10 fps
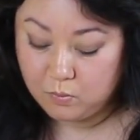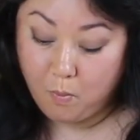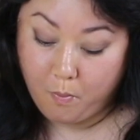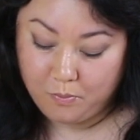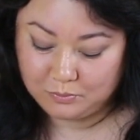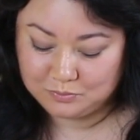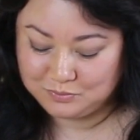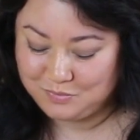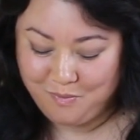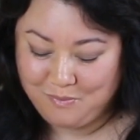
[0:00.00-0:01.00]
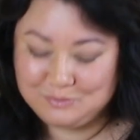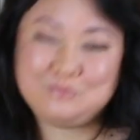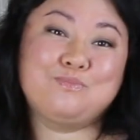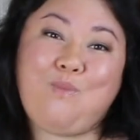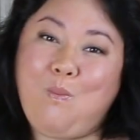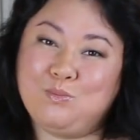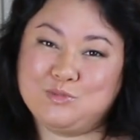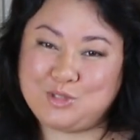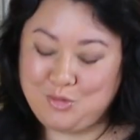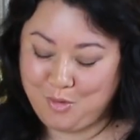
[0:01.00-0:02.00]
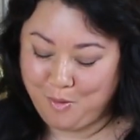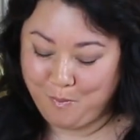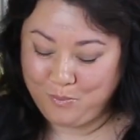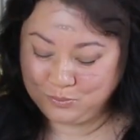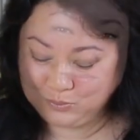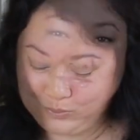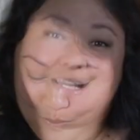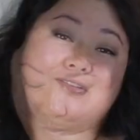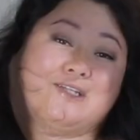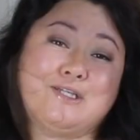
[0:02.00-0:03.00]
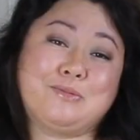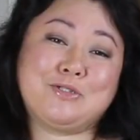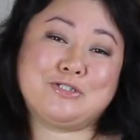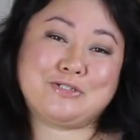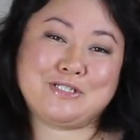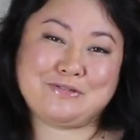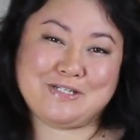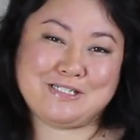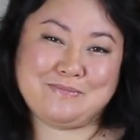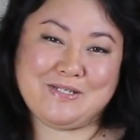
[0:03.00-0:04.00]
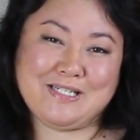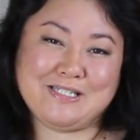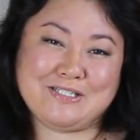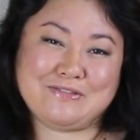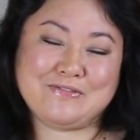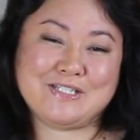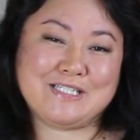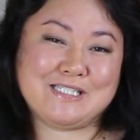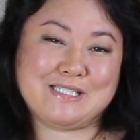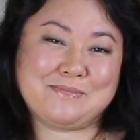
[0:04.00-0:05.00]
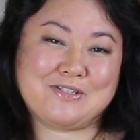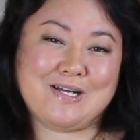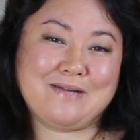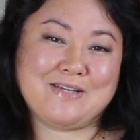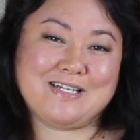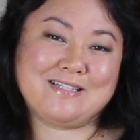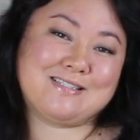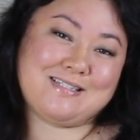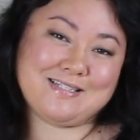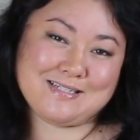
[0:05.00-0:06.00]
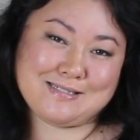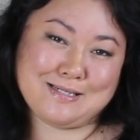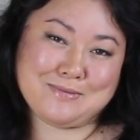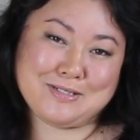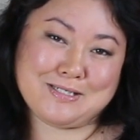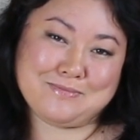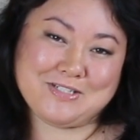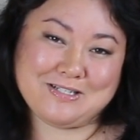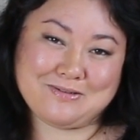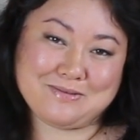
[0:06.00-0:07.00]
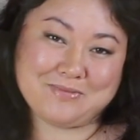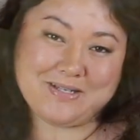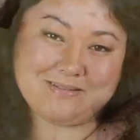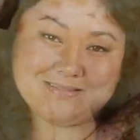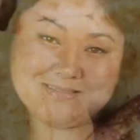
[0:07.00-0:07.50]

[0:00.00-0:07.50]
So good. I really hope you enjoy this recipe. Don't forget to subscribe, and I'll see you next time on Kimchi and Cornbread.